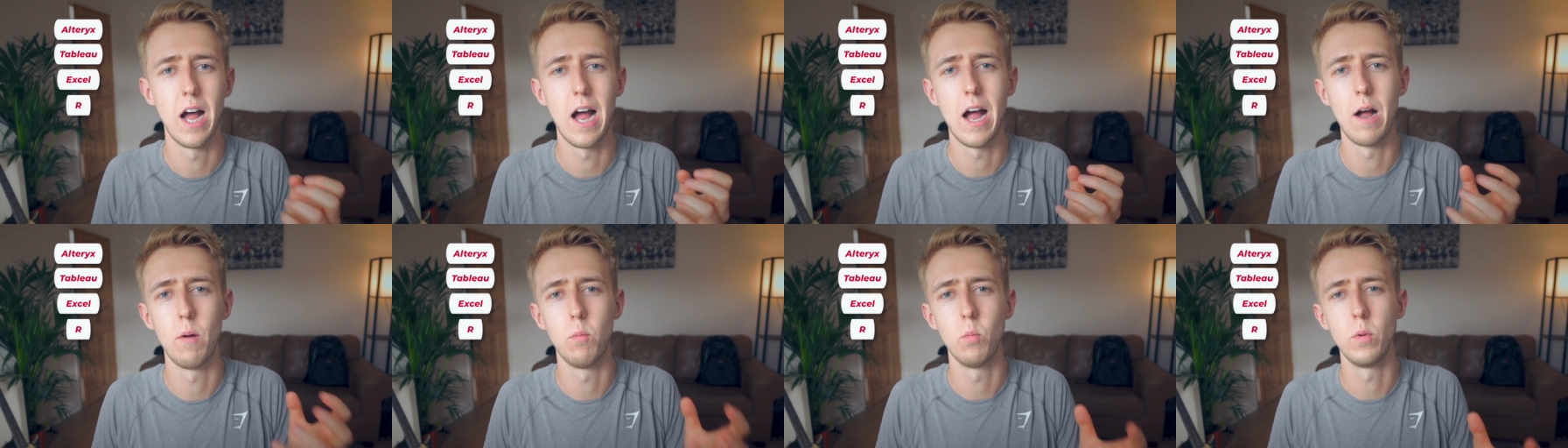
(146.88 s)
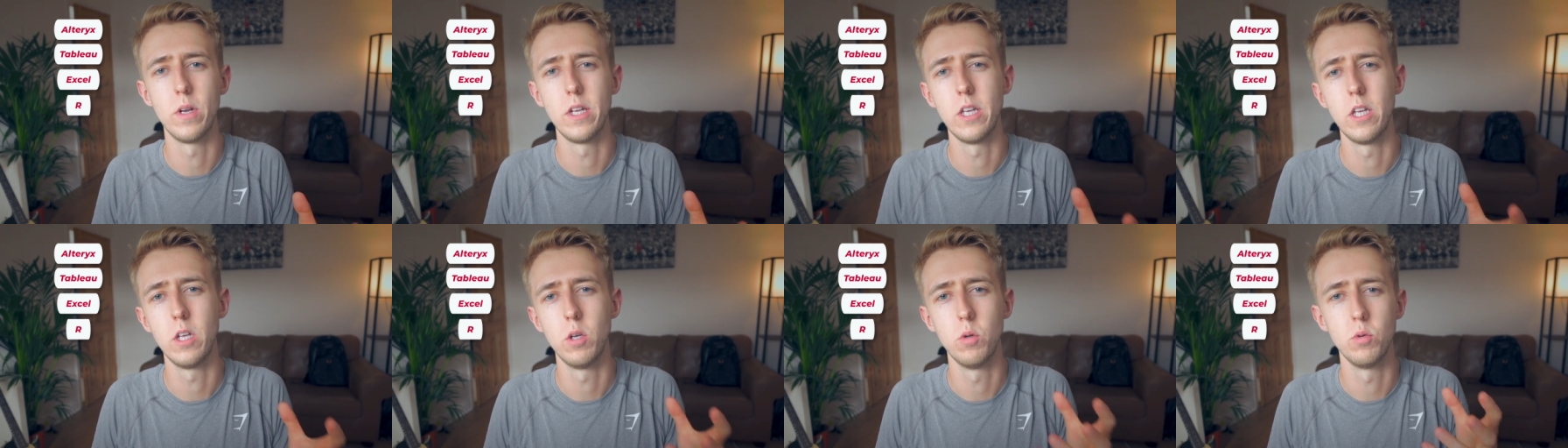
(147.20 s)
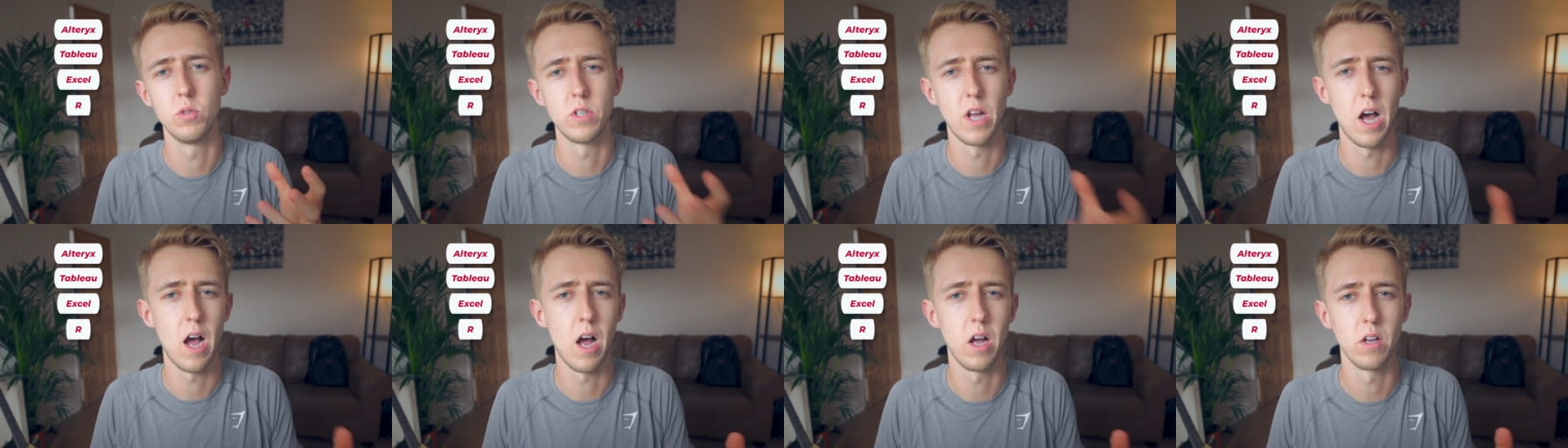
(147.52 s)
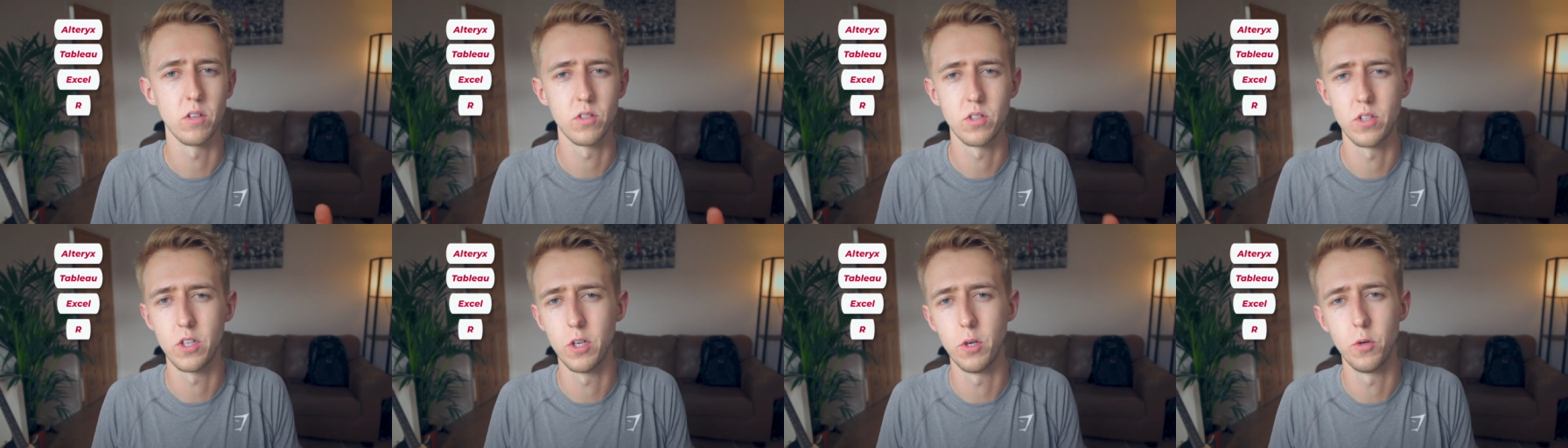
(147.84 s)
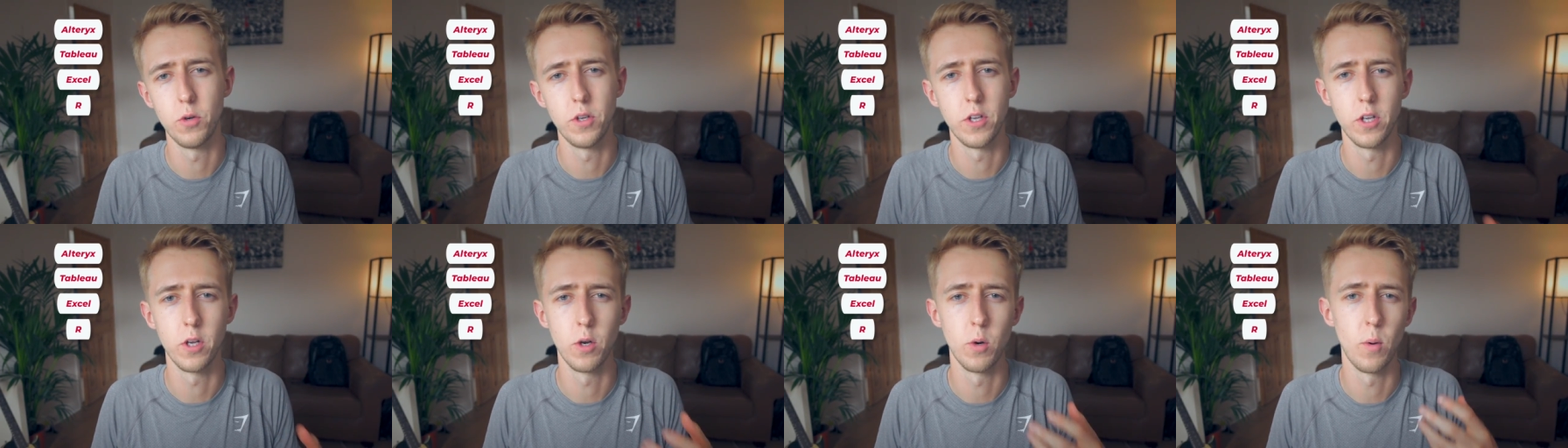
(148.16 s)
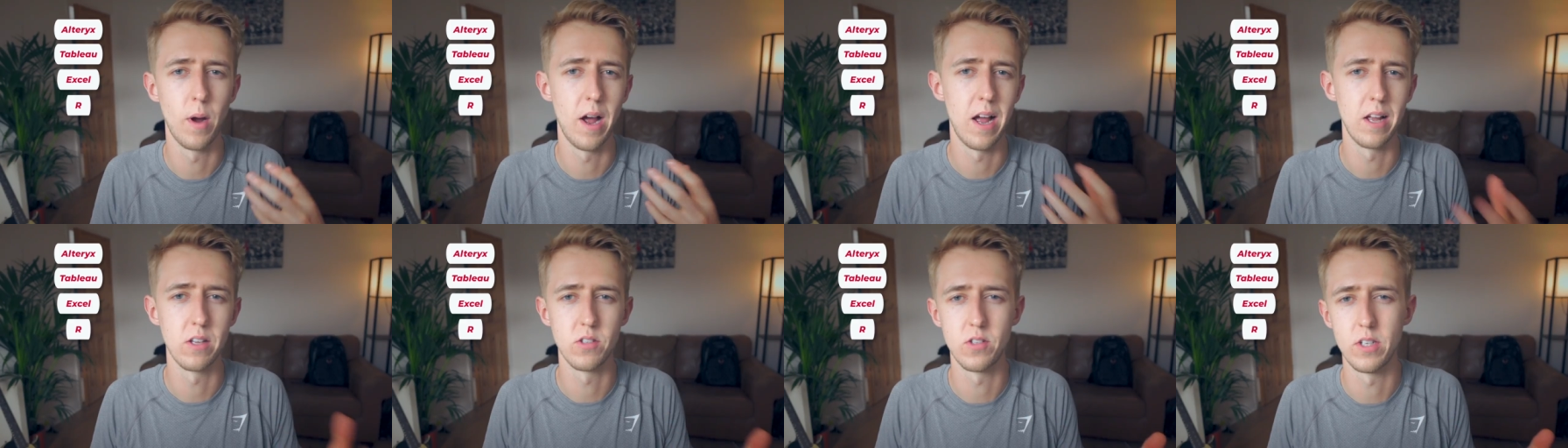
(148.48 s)
and we used
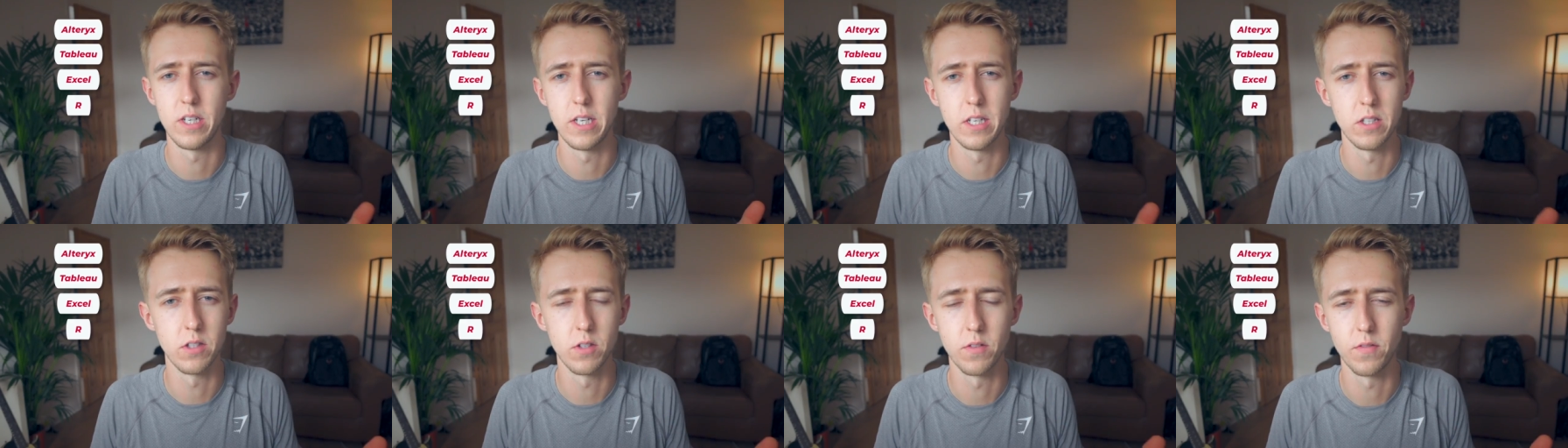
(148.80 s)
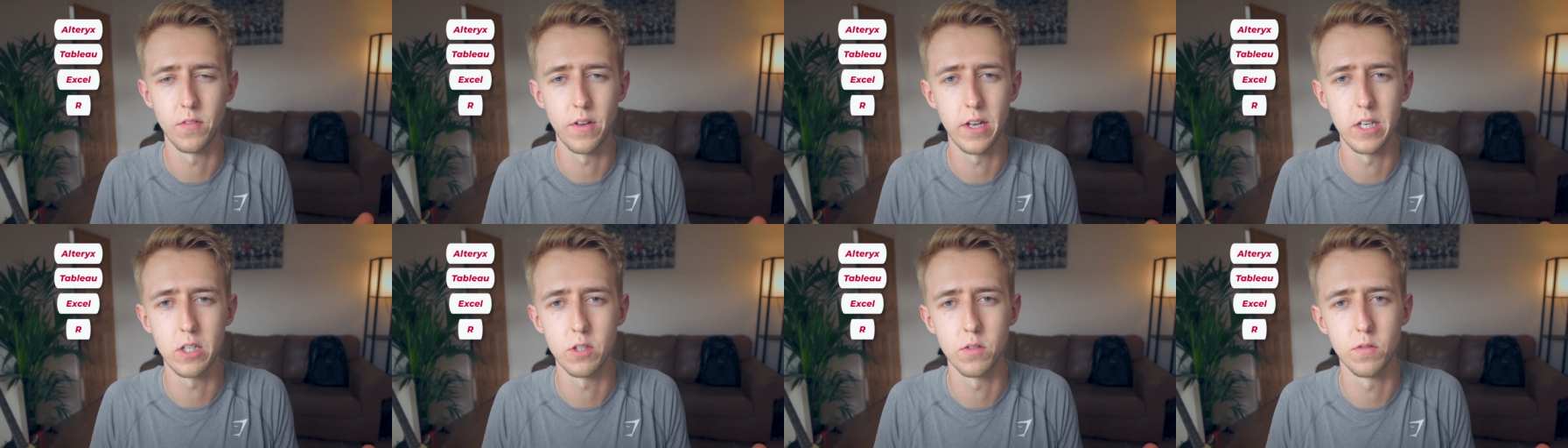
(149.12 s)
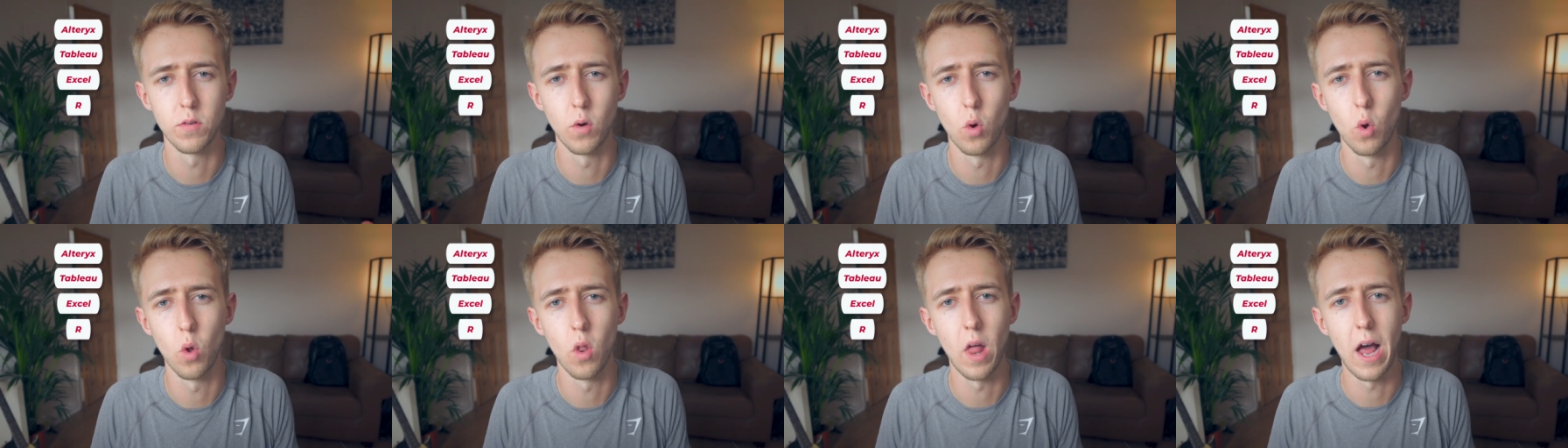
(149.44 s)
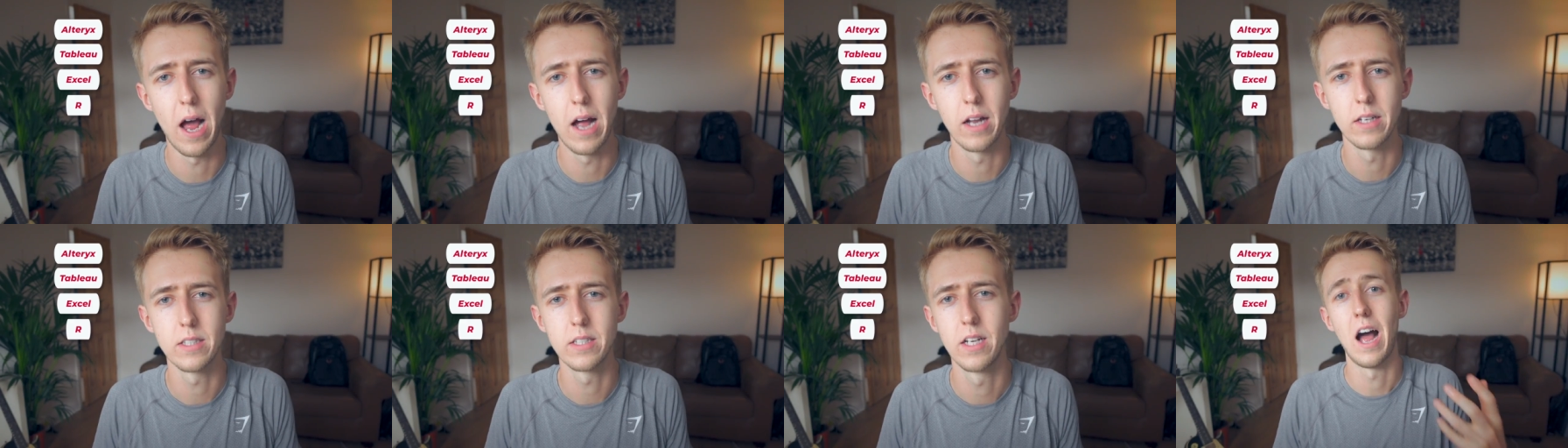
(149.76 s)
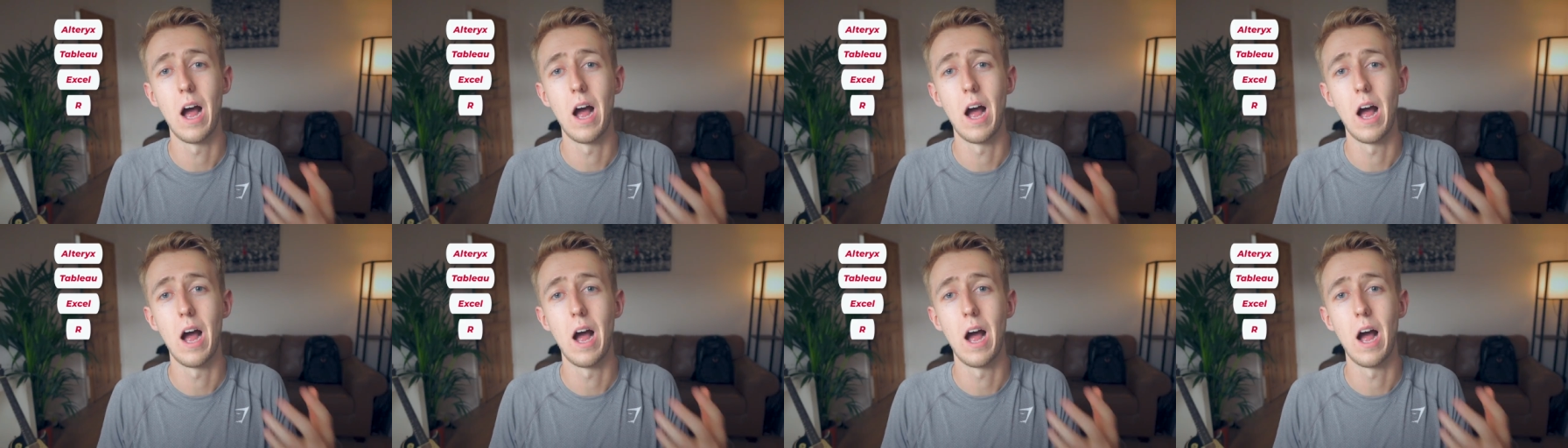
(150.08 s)
RStudio as the interface for that.